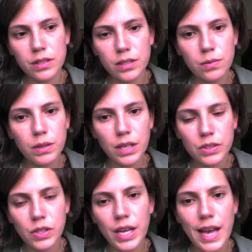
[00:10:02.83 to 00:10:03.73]
this one
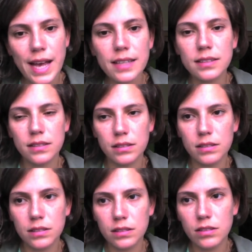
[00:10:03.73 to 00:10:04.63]
actually ends
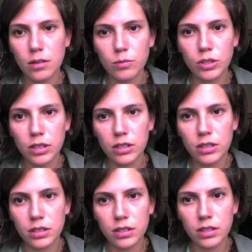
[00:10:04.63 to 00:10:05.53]
somewhere.
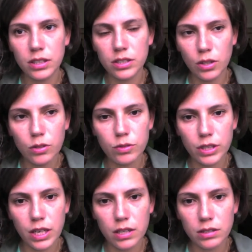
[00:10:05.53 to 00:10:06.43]
It's over
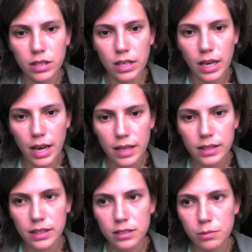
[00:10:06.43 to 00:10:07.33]
now. Like, I had
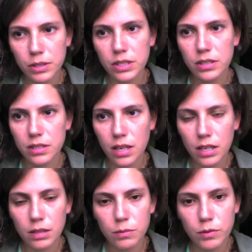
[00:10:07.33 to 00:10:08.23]
the experience, now I
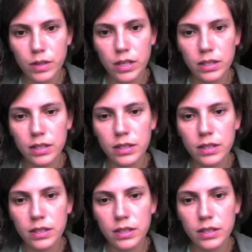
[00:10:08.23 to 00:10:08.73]
can move on.